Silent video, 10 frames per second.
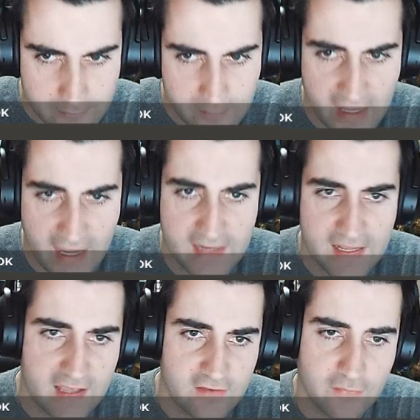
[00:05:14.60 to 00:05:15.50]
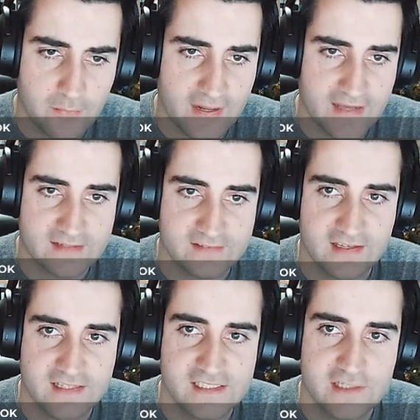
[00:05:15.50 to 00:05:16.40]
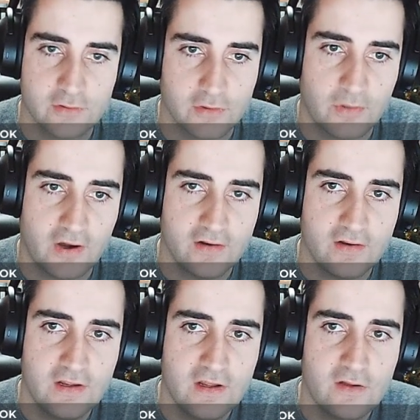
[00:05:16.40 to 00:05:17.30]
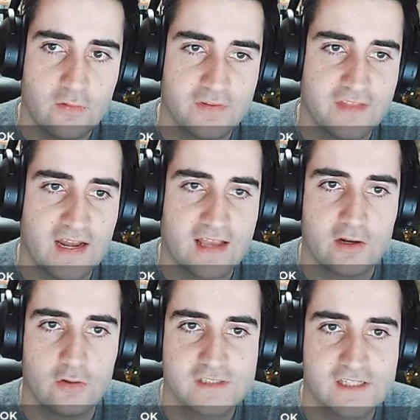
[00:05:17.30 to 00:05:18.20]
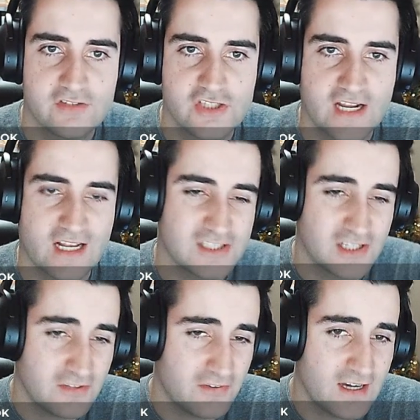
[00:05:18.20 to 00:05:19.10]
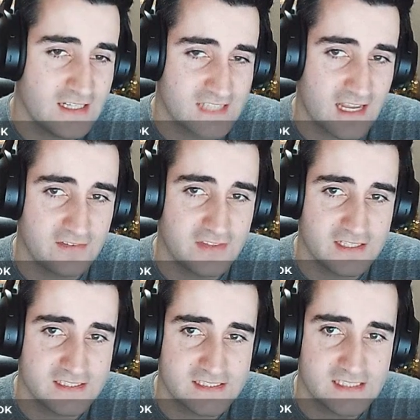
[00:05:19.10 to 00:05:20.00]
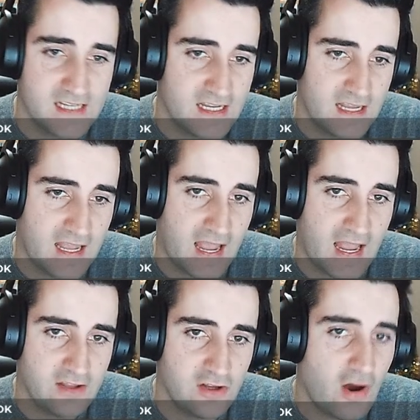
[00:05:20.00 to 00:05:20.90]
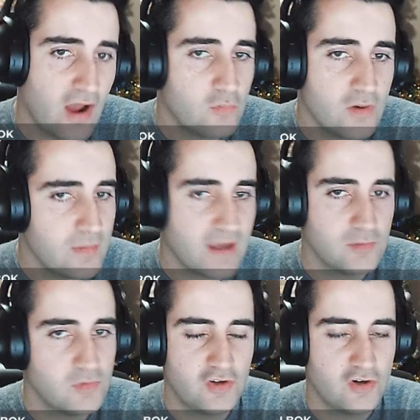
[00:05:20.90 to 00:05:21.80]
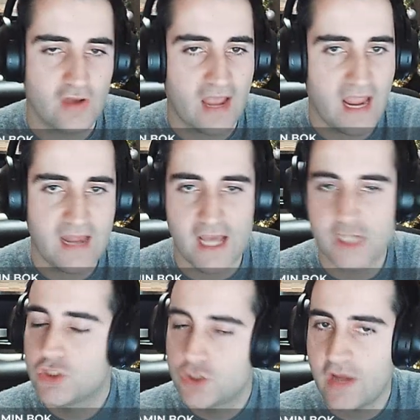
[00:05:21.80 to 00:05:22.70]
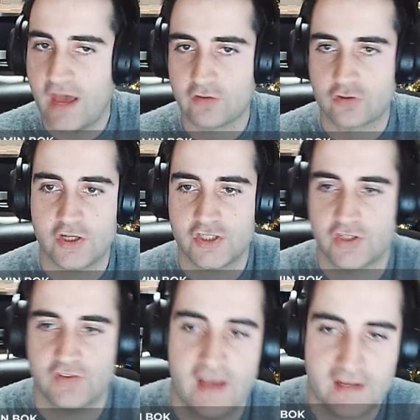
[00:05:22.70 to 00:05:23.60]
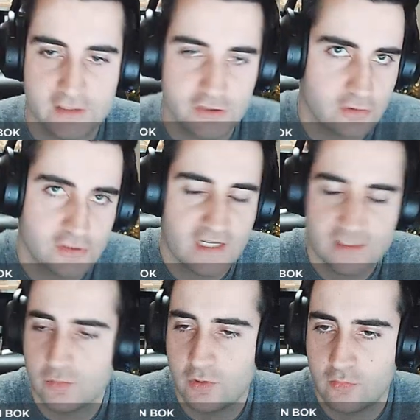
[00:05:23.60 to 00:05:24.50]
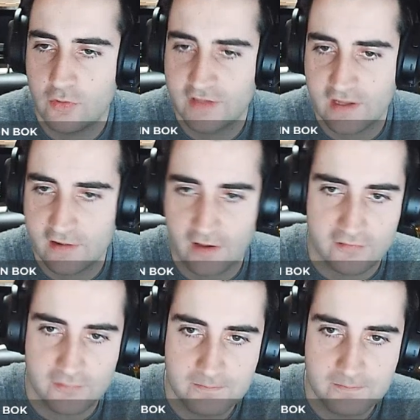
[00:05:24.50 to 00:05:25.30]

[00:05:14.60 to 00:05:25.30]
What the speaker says: And if black takes here with the pawn, well, then I can always give a check. I saw at the very least I have this, and, you know, I win back the material, and I should have a crushing attack here. So that's more than enough.